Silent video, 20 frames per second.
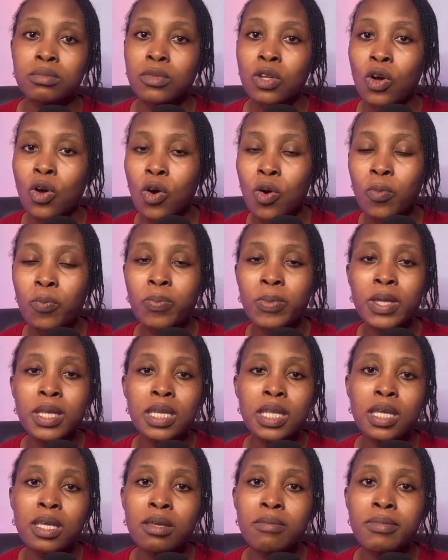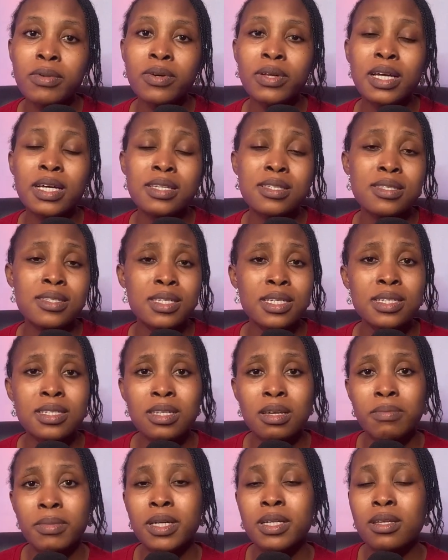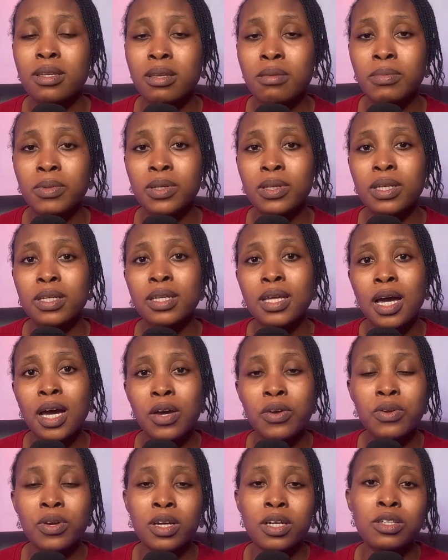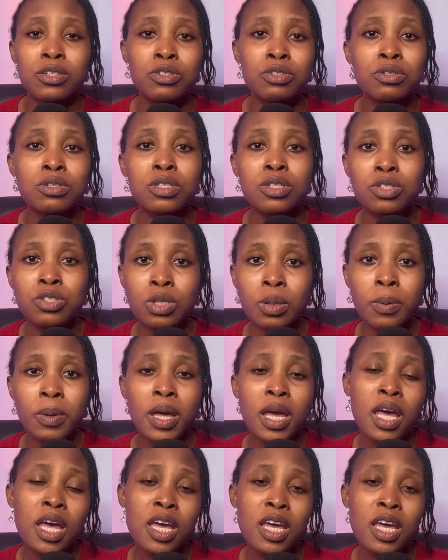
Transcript: company, the email, and send them an email on how you can do this job.